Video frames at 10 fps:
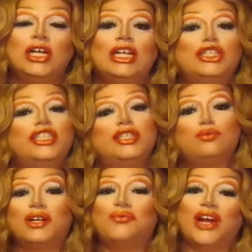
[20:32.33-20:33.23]
She did
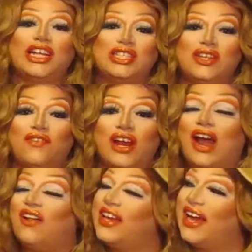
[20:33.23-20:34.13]
wear red to the
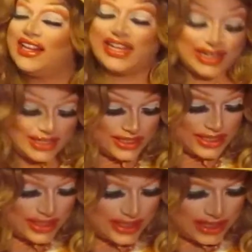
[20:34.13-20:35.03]
finale, at least.